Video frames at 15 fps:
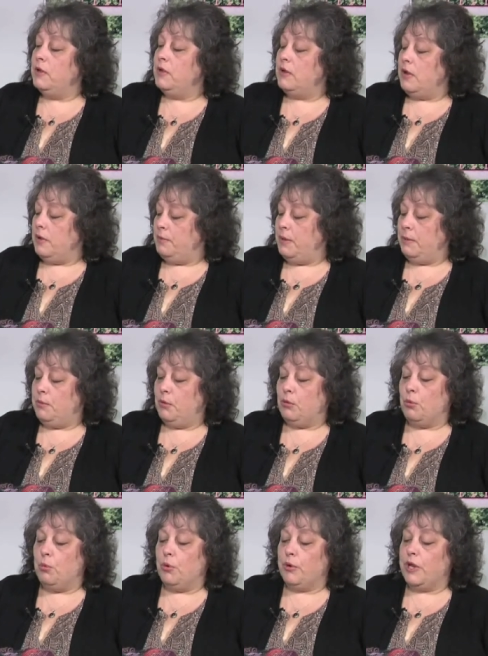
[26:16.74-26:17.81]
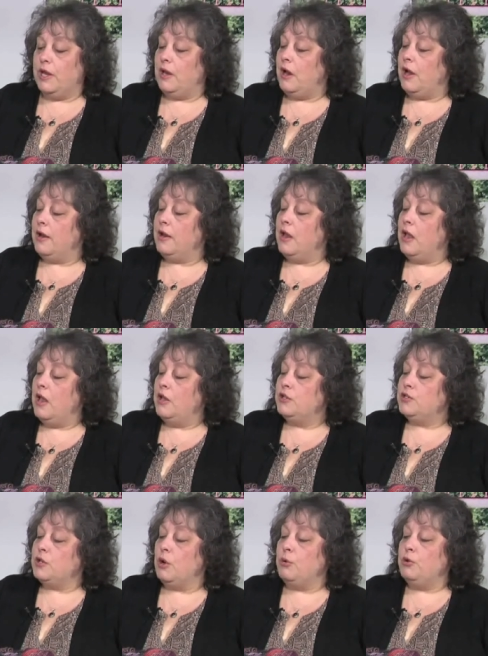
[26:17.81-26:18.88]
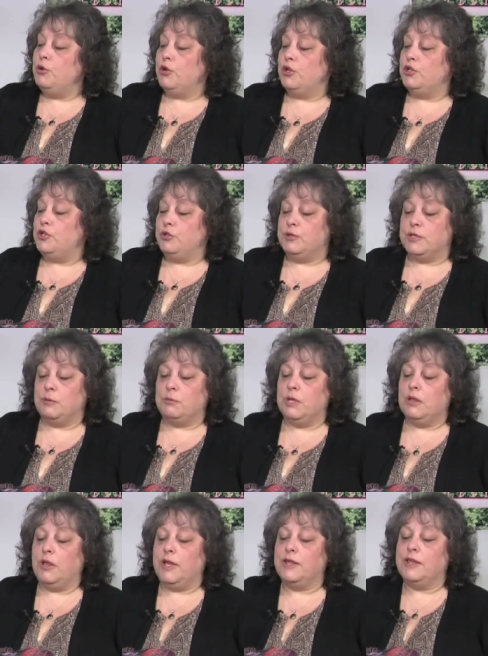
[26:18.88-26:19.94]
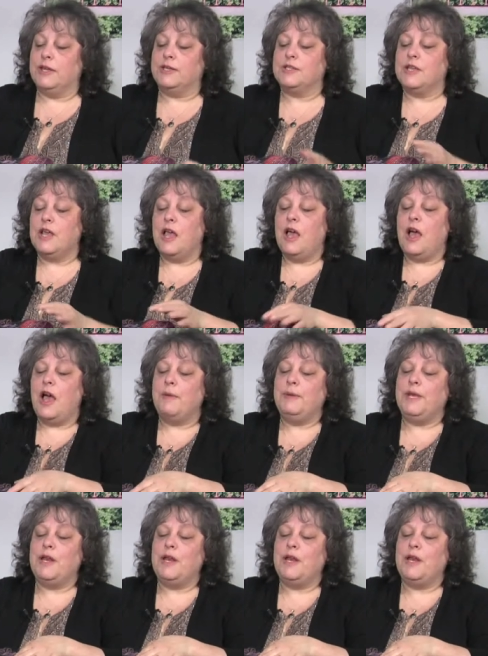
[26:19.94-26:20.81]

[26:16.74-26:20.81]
uh, people are working on. So you could do something like this. I mean,